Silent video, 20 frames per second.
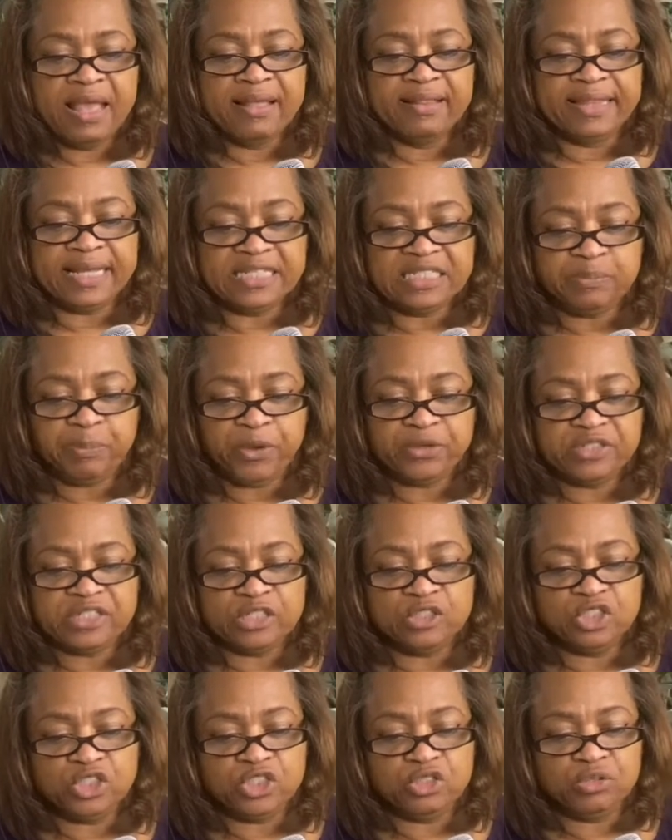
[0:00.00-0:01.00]
This
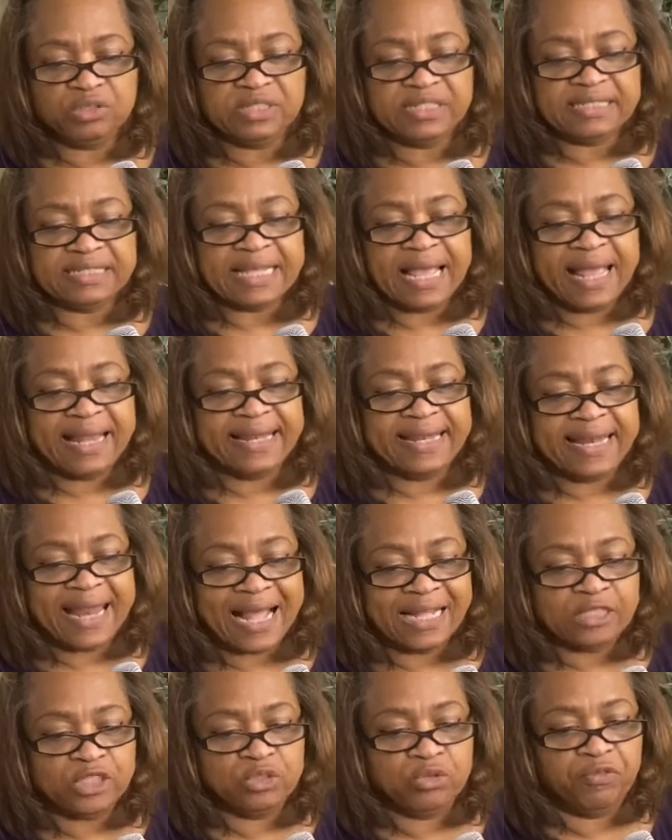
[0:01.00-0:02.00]
person chooses
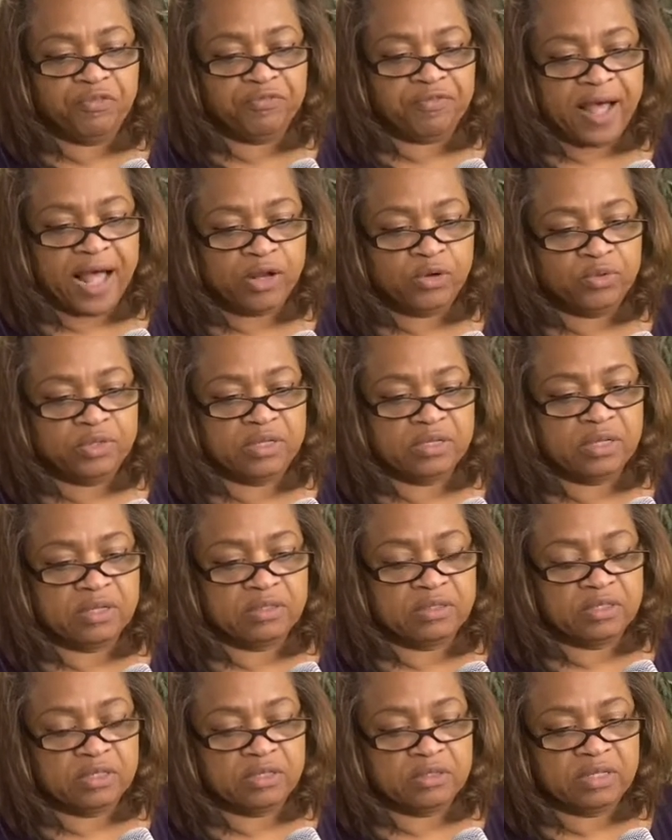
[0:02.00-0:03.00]
not to follow the,
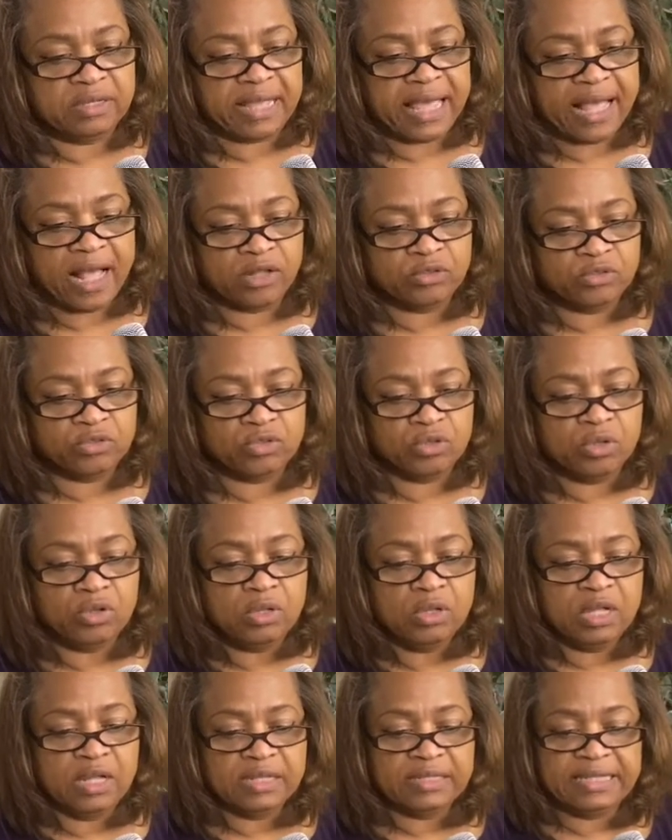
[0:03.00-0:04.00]
the, the counsel,
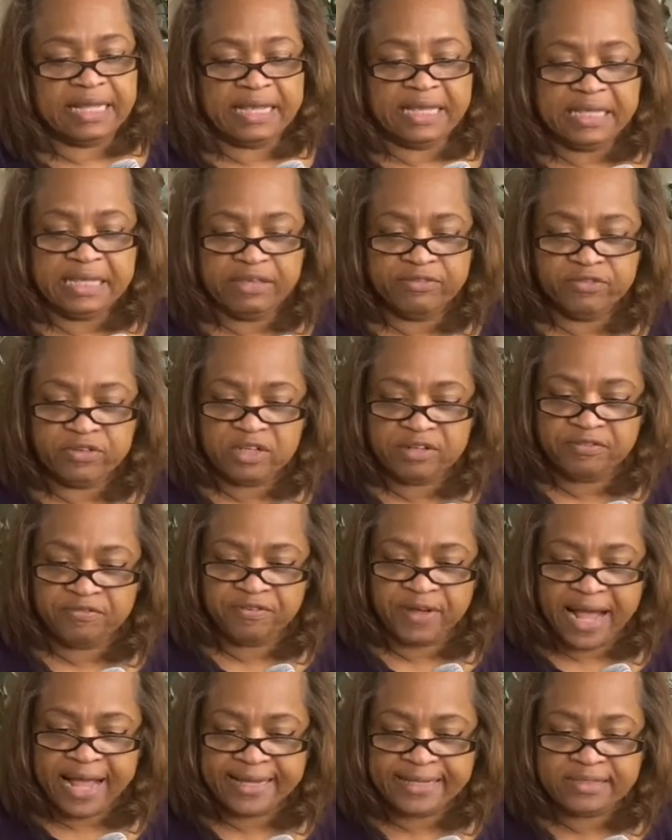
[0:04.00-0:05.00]
the evil
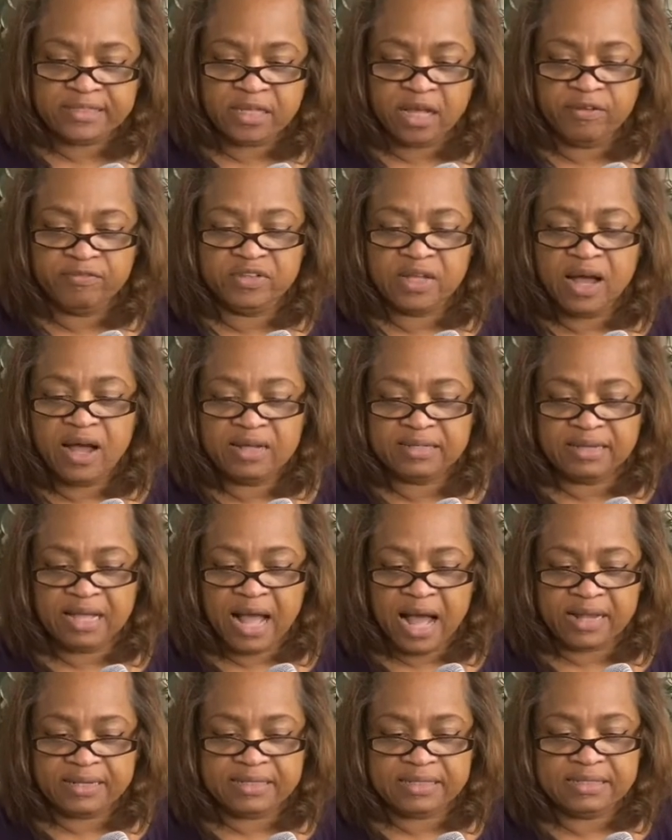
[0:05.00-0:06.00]
advice of the
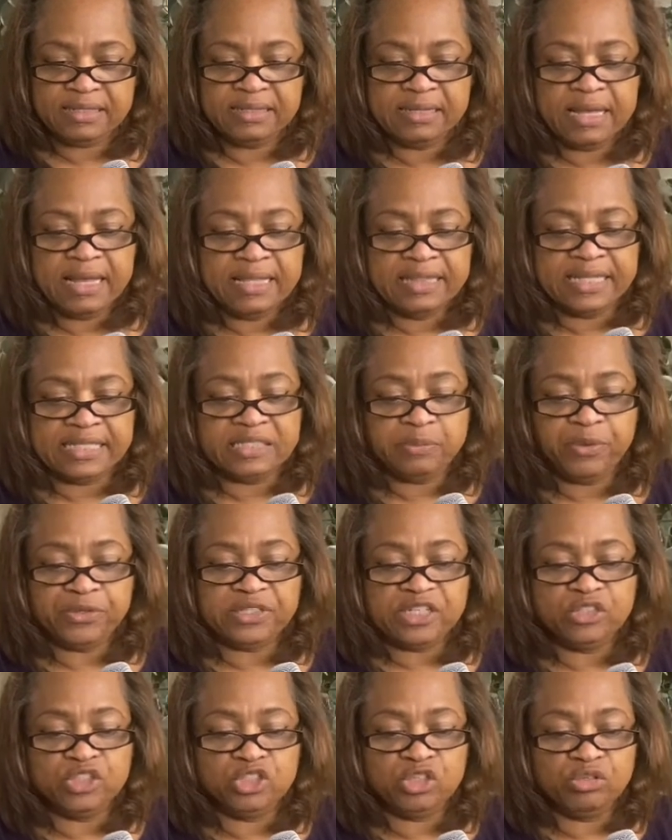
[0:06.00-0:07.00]
ungodly. This
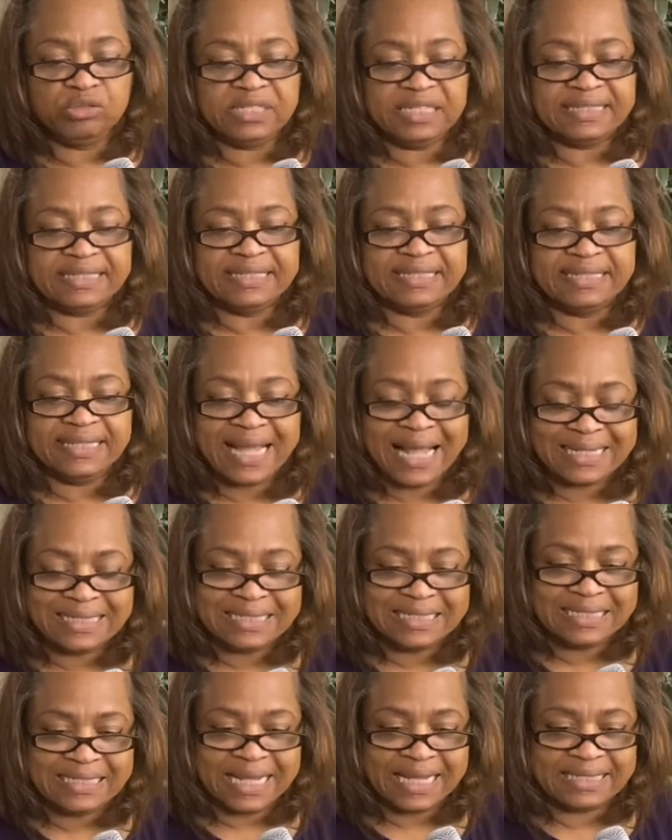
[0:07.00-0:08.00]
person chooses not to
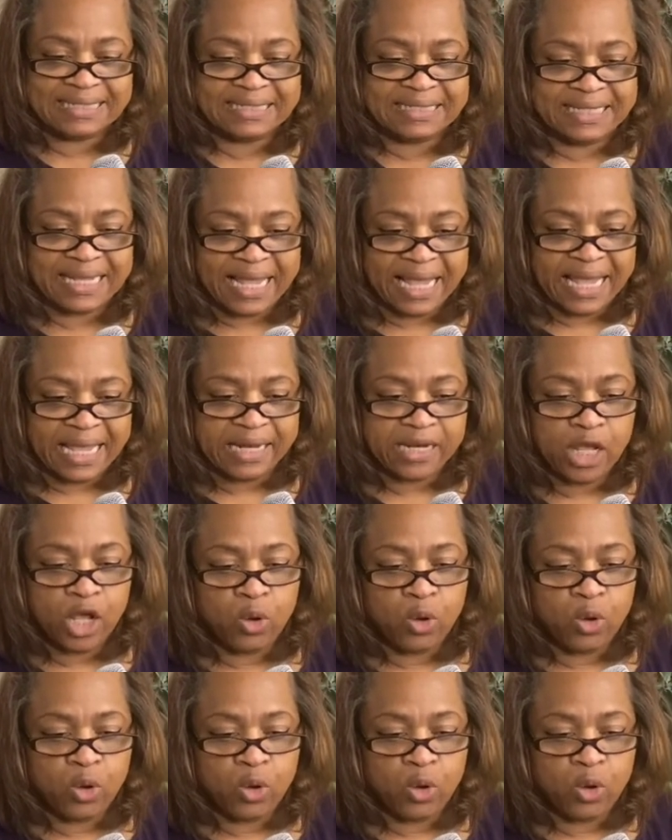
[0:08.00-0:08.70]
take stand,